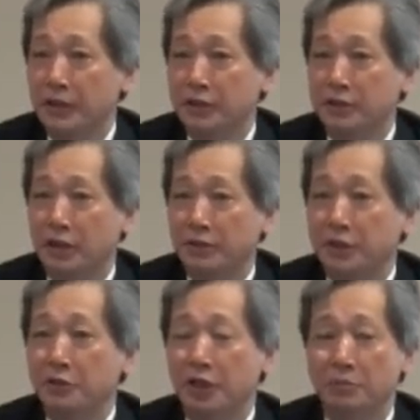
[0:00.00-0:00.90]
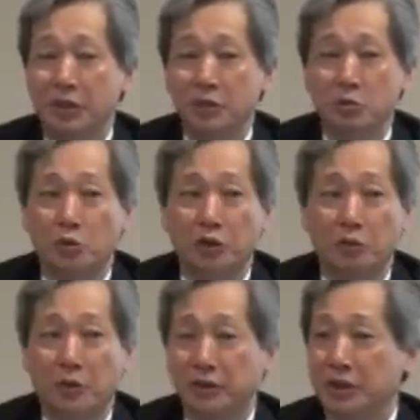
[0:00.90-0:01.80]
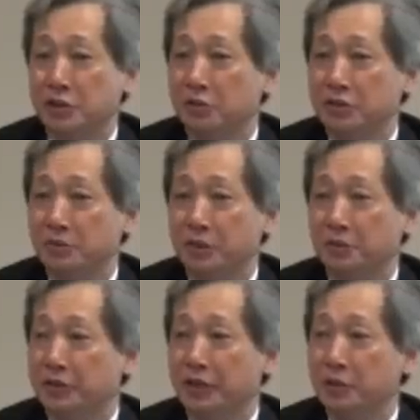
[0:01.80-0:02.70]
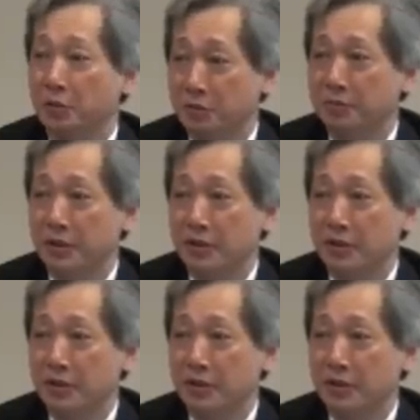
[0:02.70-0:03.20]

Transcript: and uh, here I'm not working on my nationalist rhetoric at all.